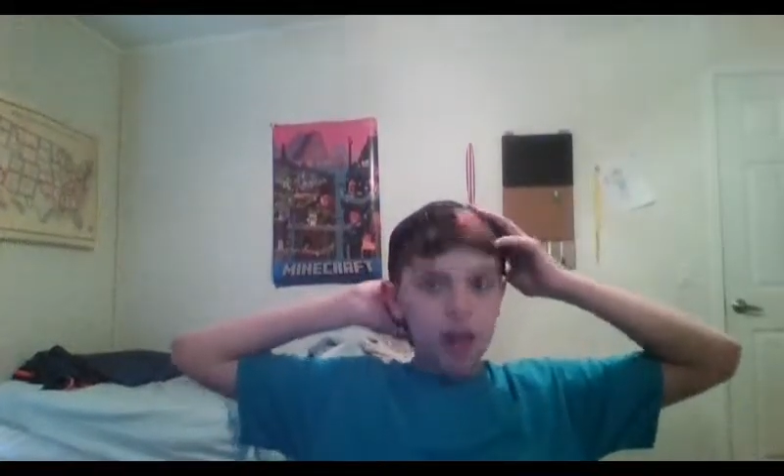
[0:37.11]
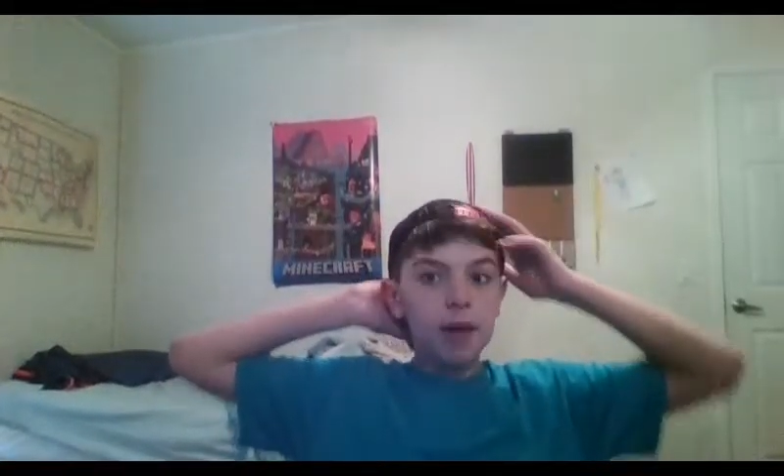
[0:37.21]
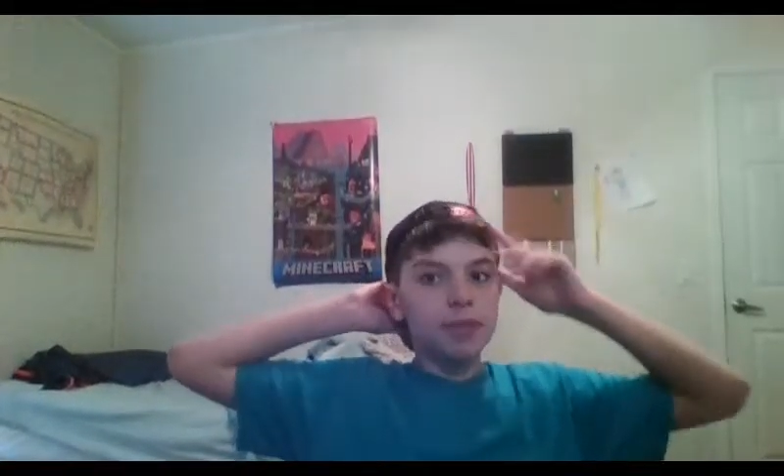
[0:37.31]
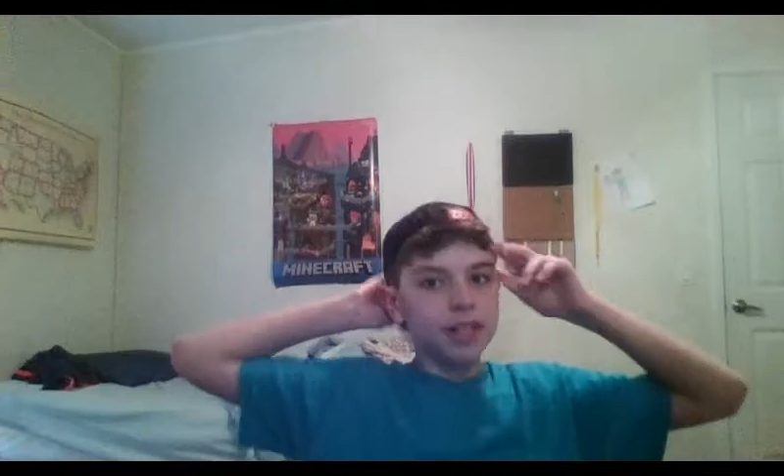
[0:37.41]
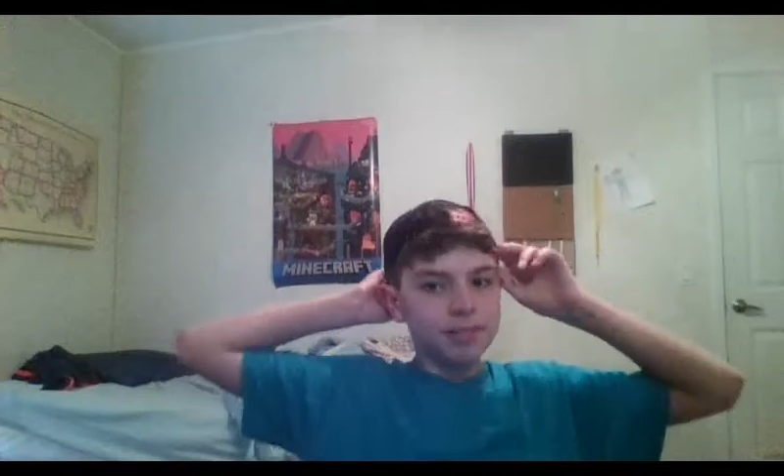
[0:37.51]

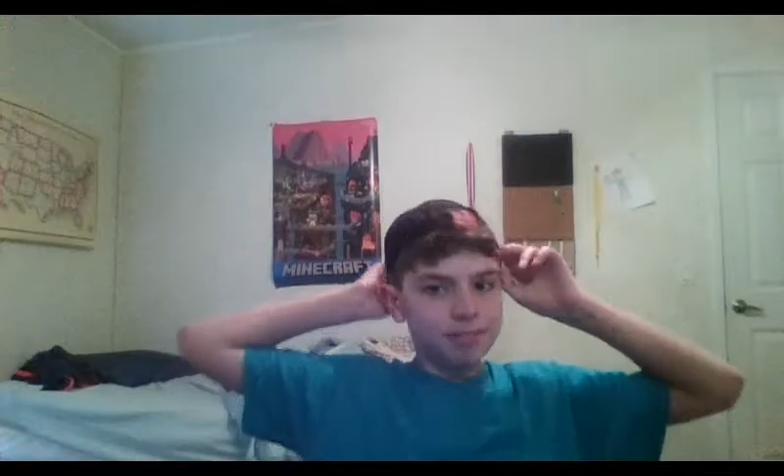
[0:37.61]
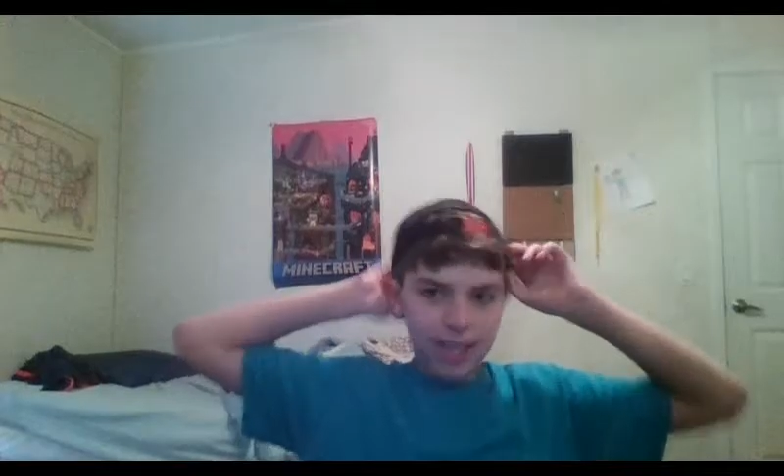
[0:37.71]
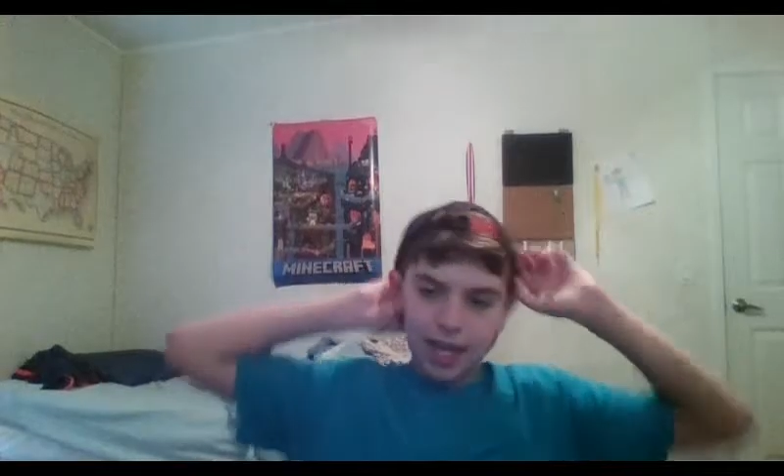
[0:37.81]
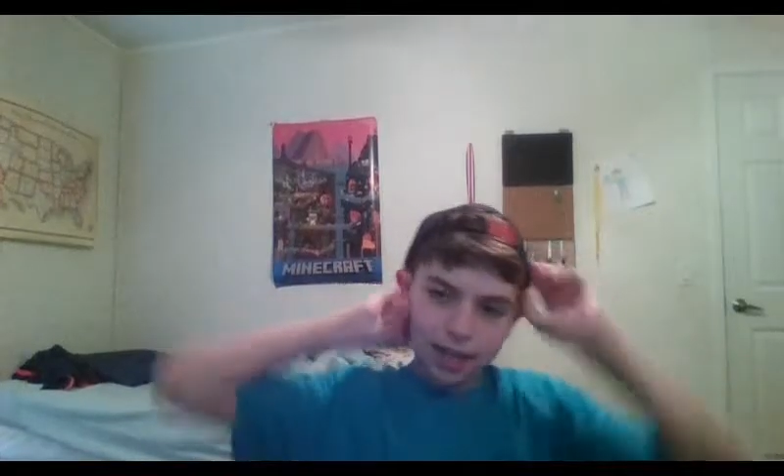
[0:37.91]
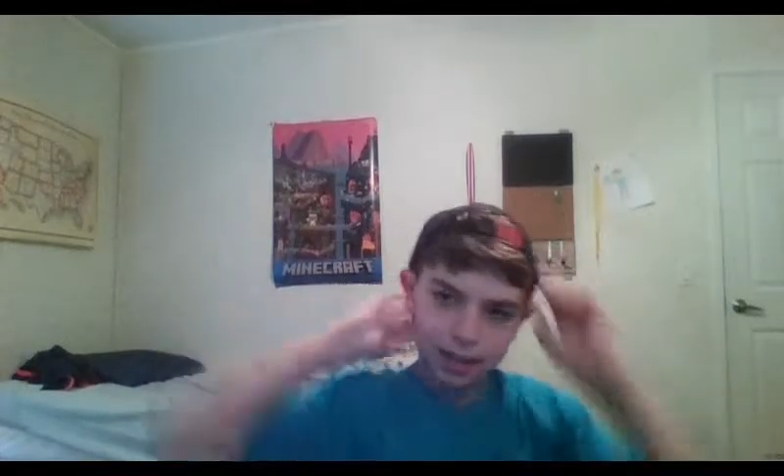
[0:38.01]
but
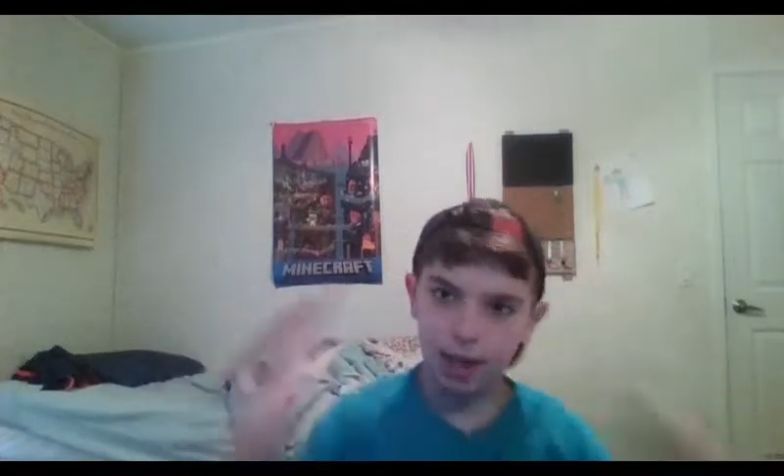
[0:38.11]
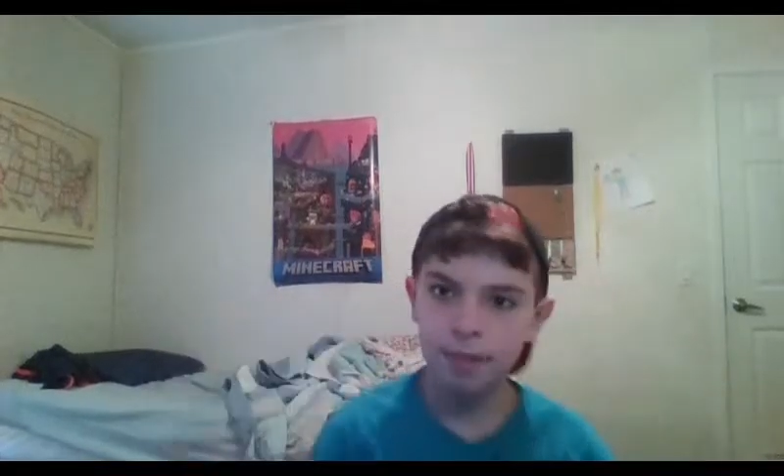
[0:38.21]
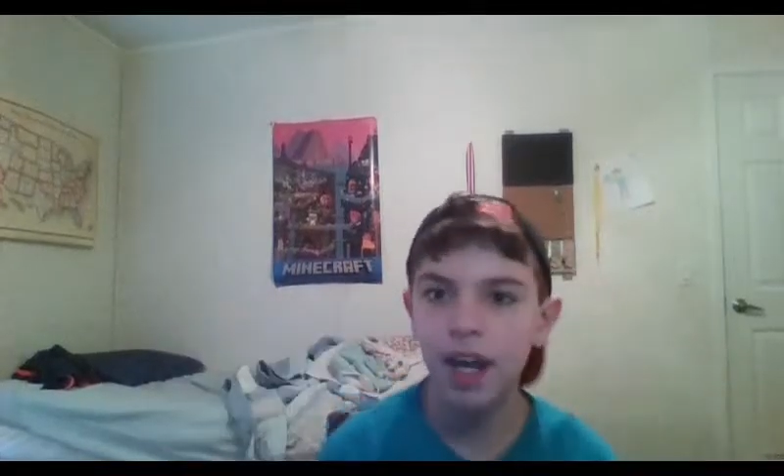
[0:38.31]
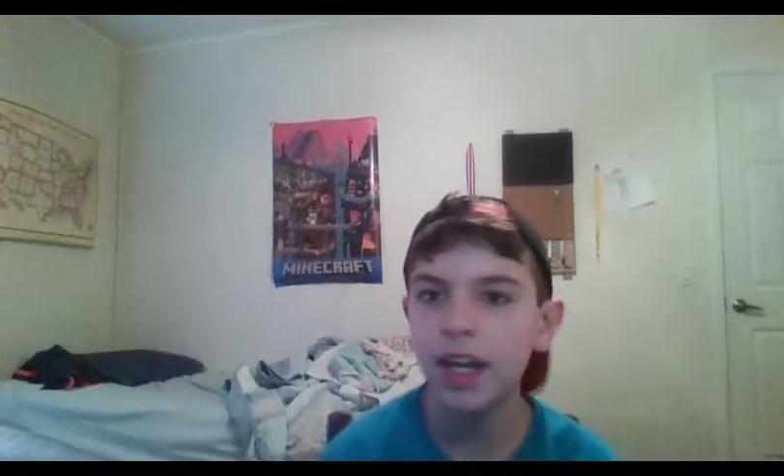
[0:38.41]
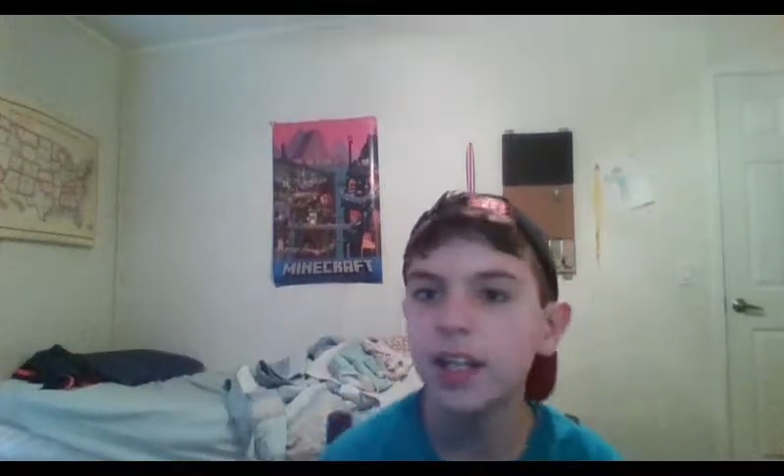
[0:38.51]
yeah, I'm
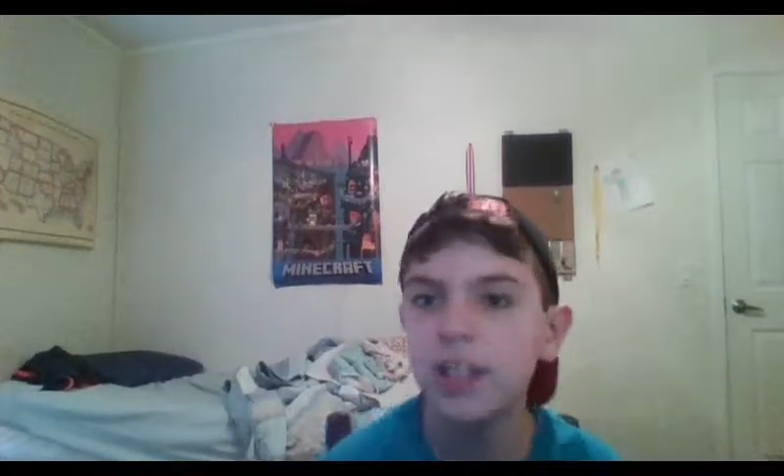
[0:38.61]
not gonna do